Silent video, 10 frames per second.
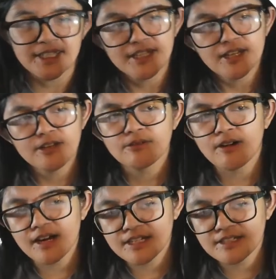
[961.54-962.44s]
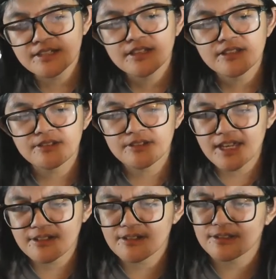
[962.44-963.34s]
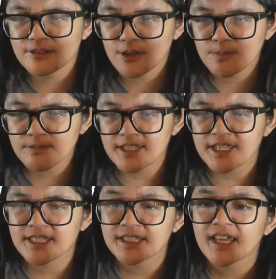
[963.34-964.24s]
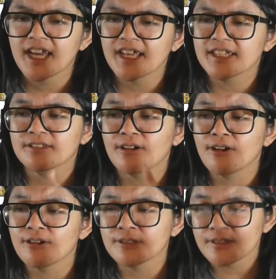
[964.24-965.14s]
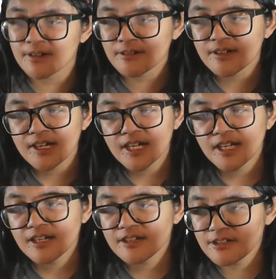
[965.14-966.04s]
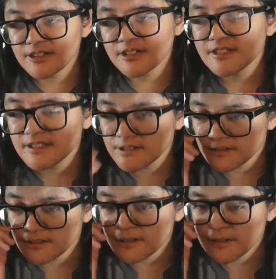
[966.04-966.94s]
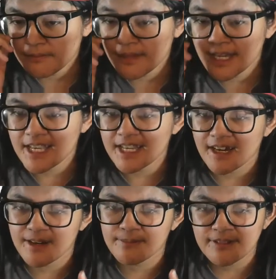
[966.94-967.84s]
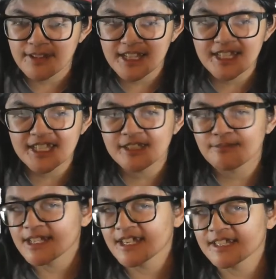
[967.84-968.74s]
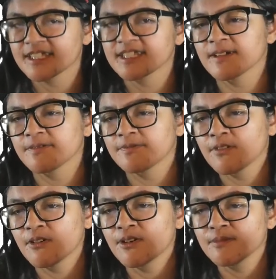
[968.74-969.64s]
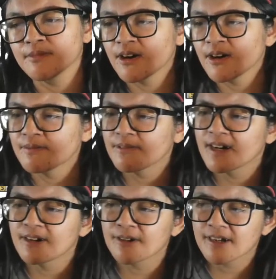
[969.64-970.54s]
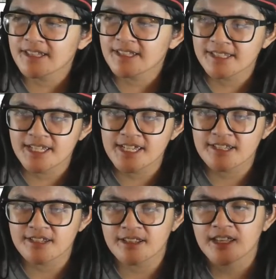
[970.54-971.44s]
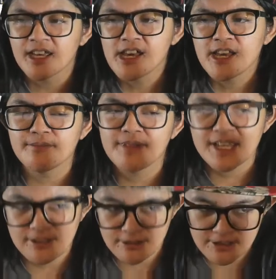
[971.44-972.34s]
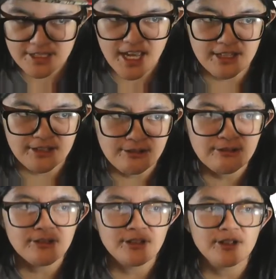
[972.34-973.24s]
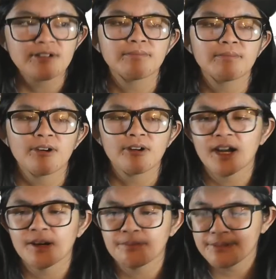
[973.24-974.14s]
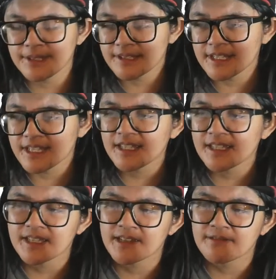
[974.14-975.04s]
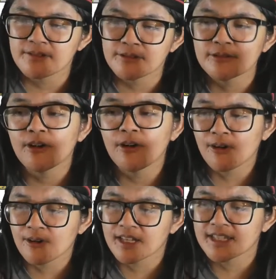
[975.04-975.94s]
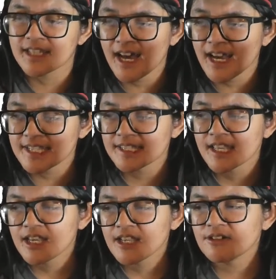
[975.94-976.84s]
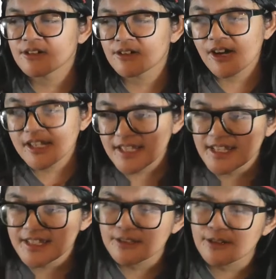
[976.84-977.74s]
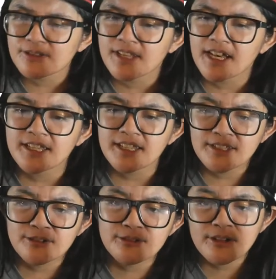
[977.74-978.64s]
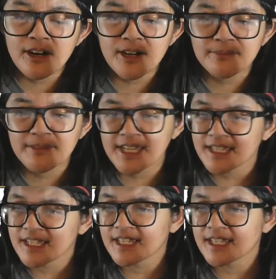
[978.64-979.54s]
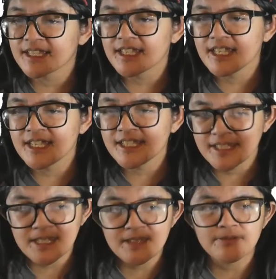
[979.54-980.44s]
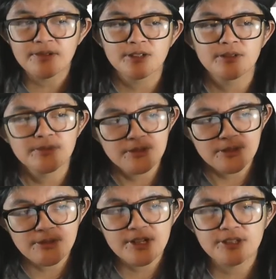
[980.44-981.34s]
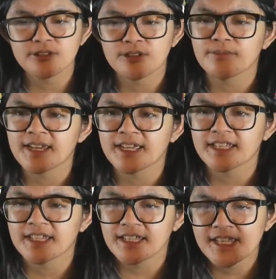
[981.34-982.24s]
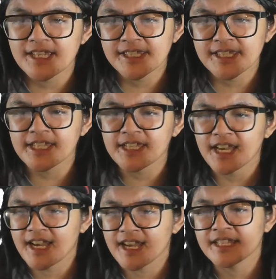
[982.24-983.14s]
watched together. So please, and it's also good to make a playlist because it's a form of what organization. It makes your channel look more appealing if you organize your content so that you are making it easy for your viewers. You're making it easy and